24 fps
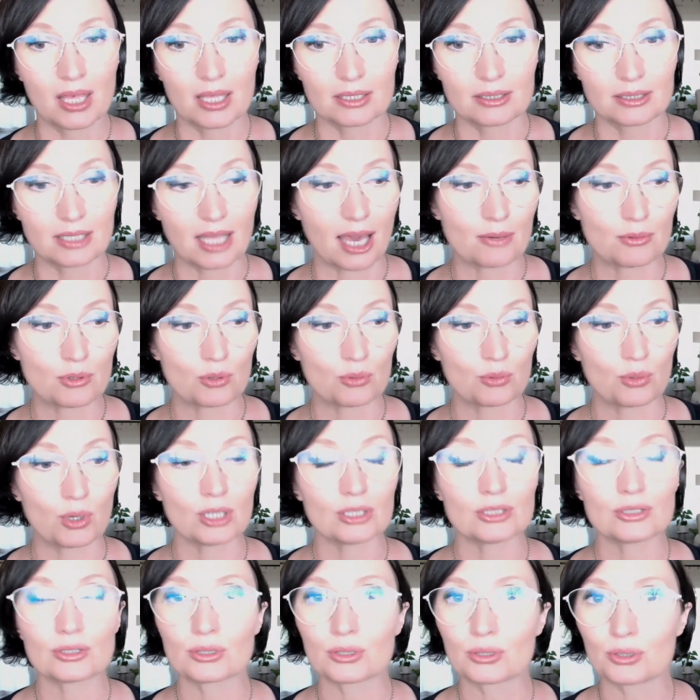Now,
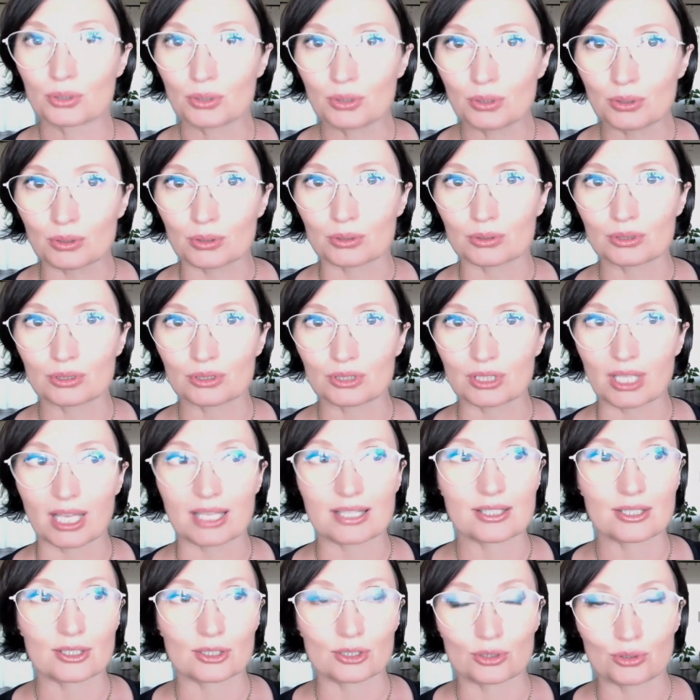what good
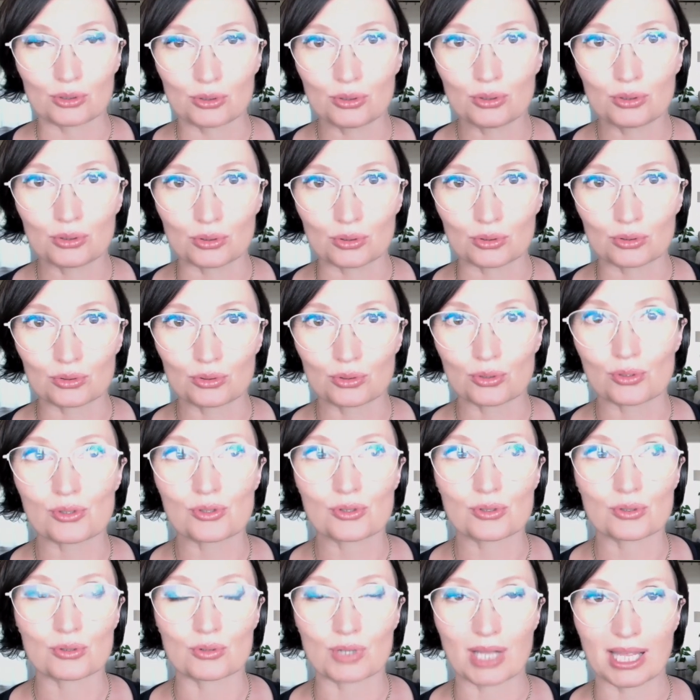does it do to
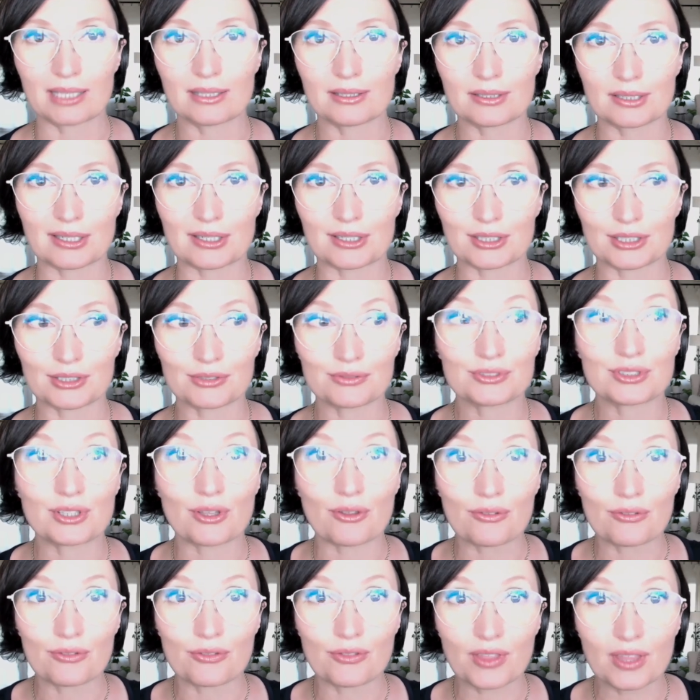surrender if
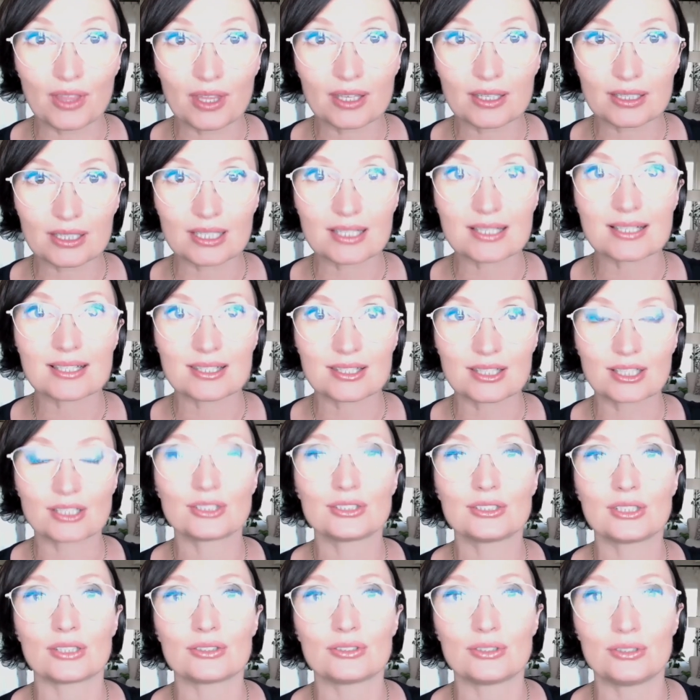the thing is still
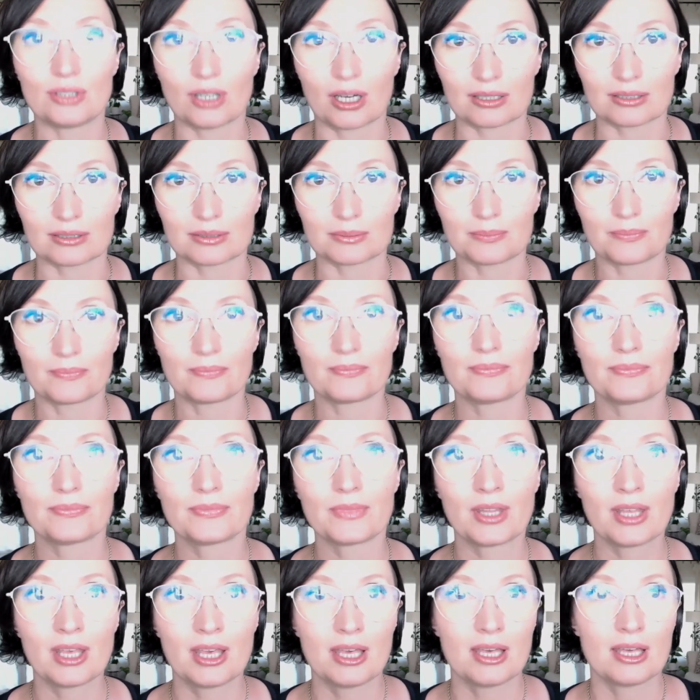not done?
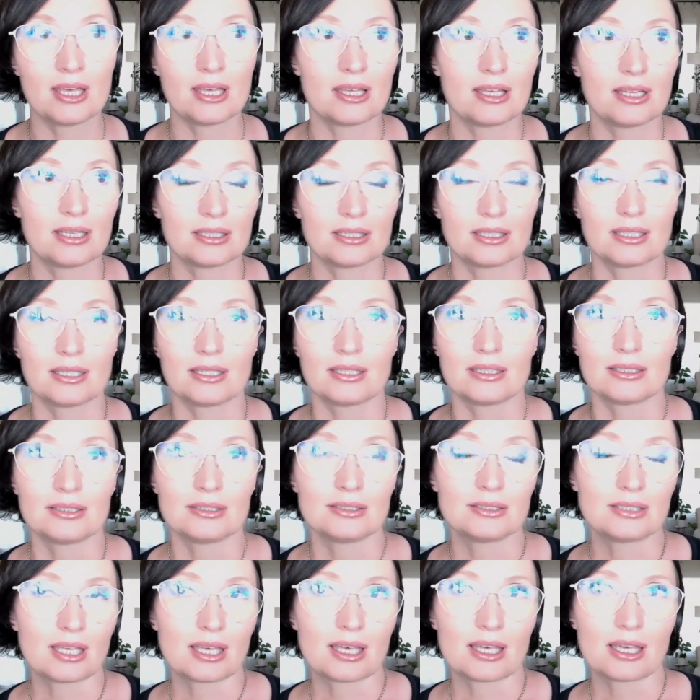
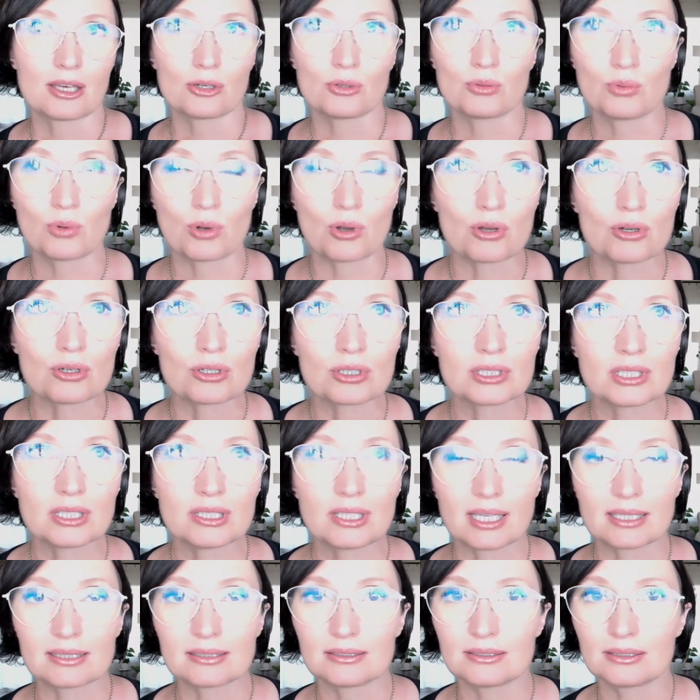The work that
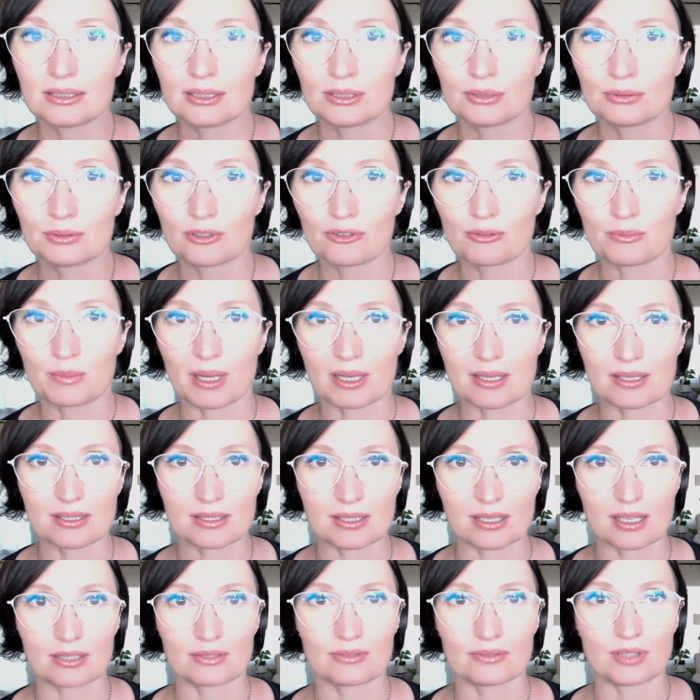I did with
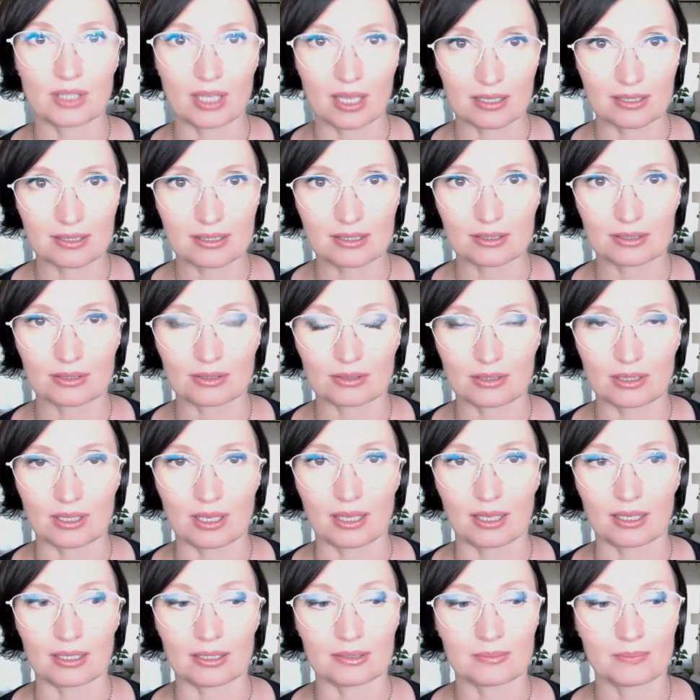myself
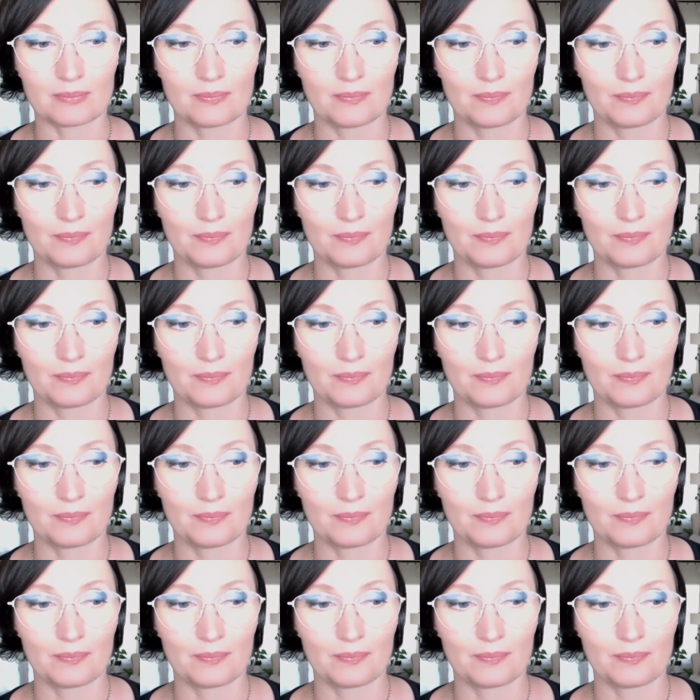yesterday